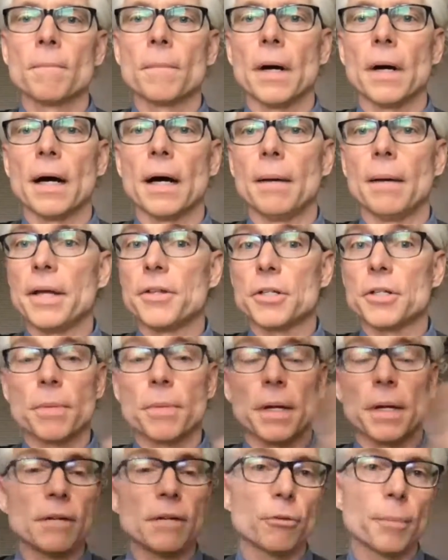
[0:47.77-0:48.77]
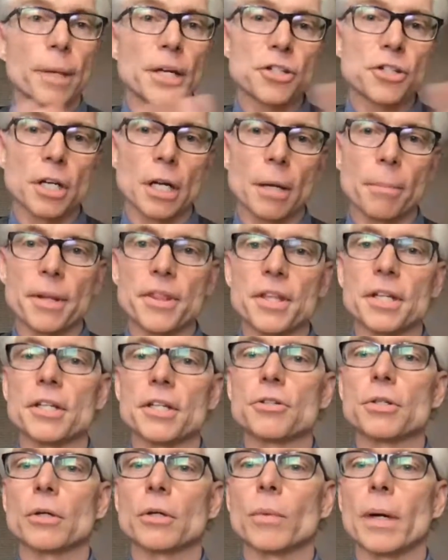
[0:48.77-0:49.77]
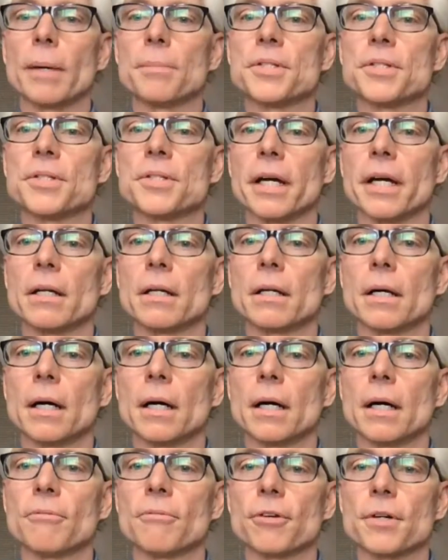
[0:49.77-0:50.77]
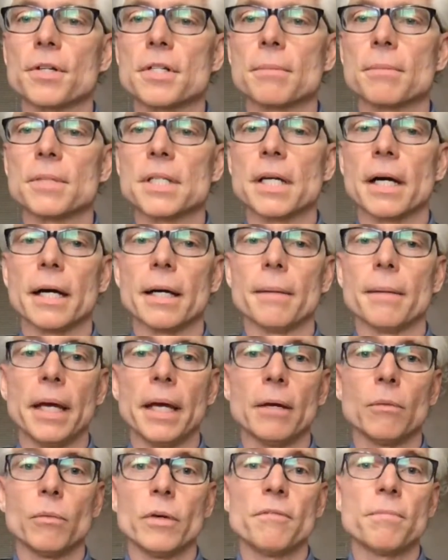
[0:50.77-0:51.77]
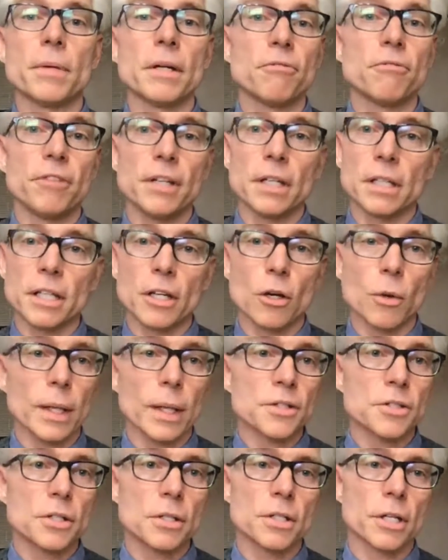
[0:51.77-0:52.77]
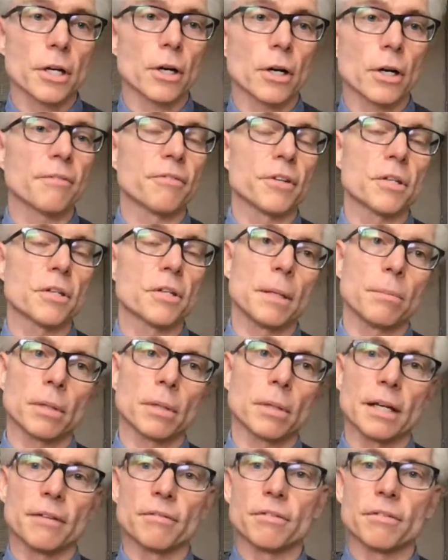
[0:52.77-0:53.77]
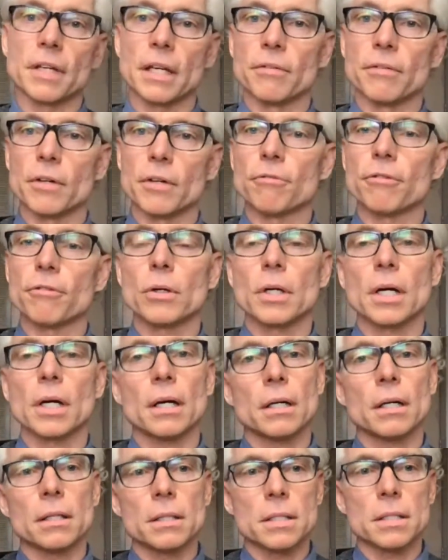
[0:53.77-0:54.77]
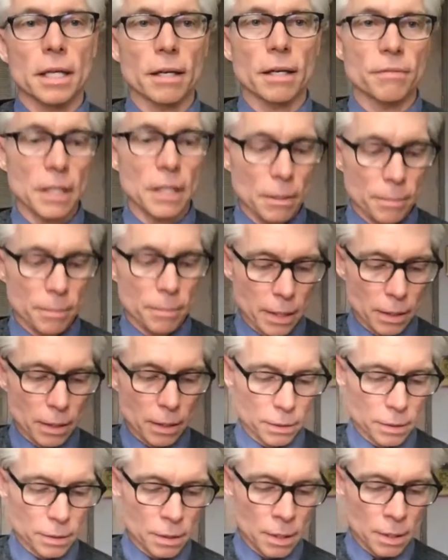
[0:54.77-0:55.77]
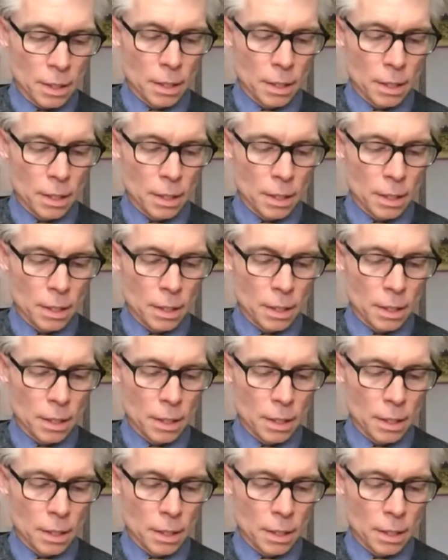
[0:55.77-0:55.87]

And there's been information up on the district website for some time, and we've been fielding questions in our office. People have given phone calls, they've emailed,